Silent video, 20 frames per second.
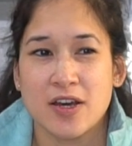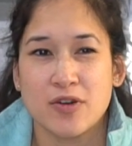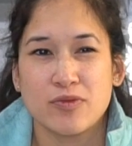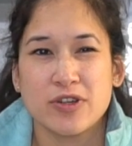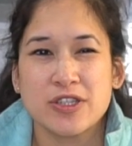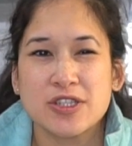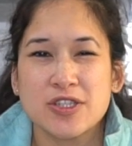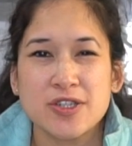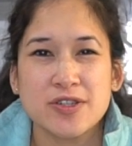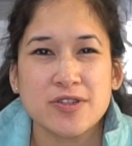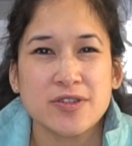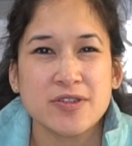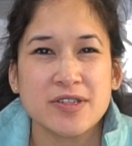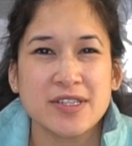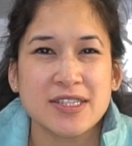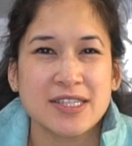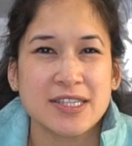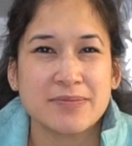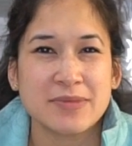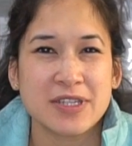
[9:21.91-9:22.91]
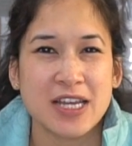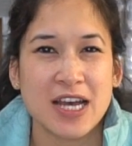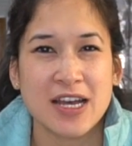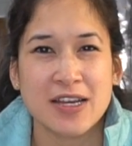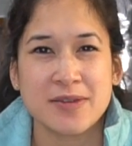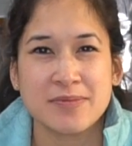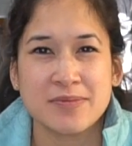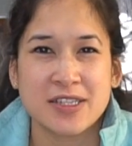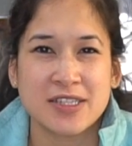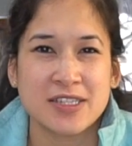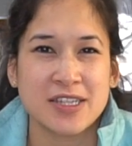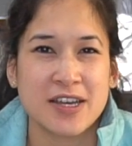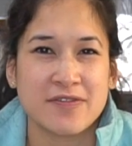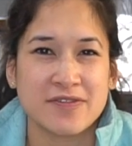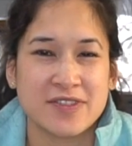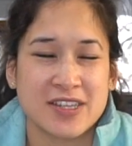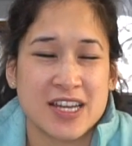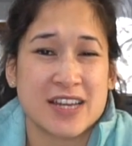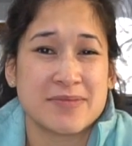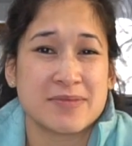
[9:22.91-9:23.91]
Winter is sometimes a tough
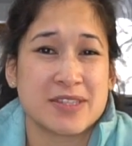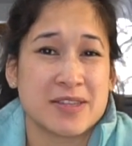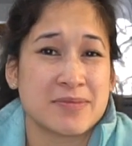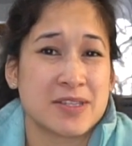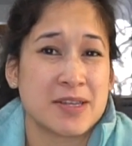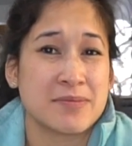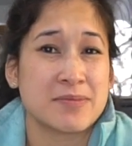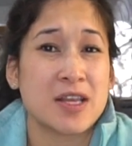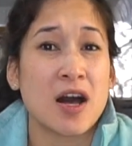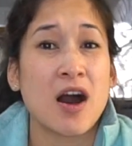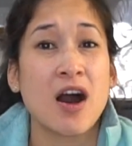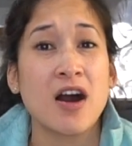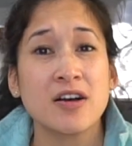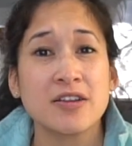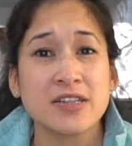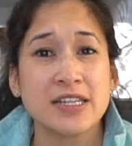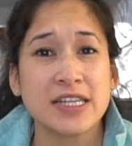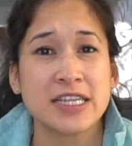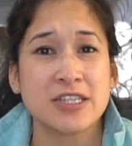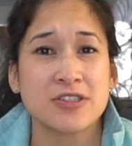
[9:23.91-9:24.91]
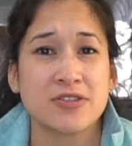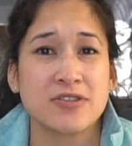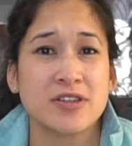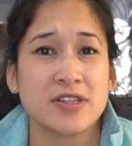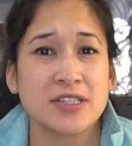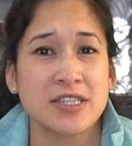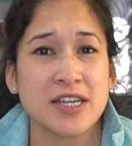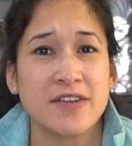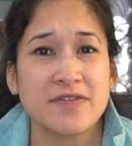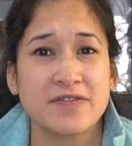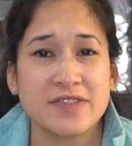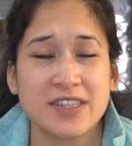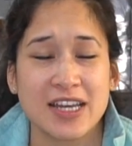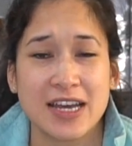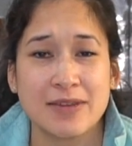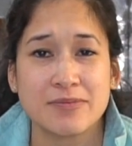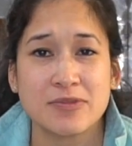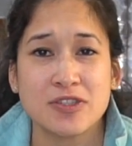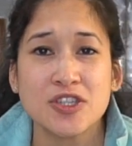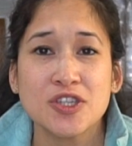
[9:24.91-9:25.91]
time, sometimes the holidays are a tough
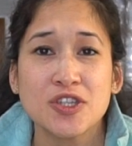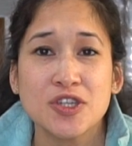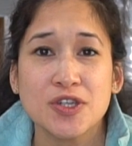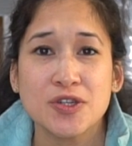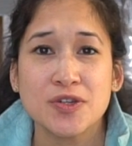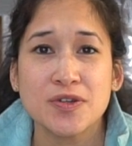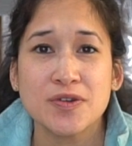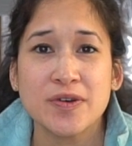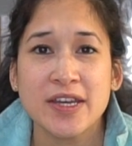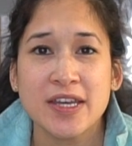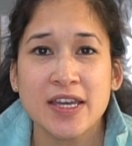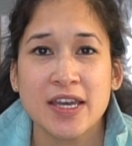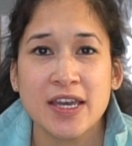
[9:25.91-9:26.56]
time too.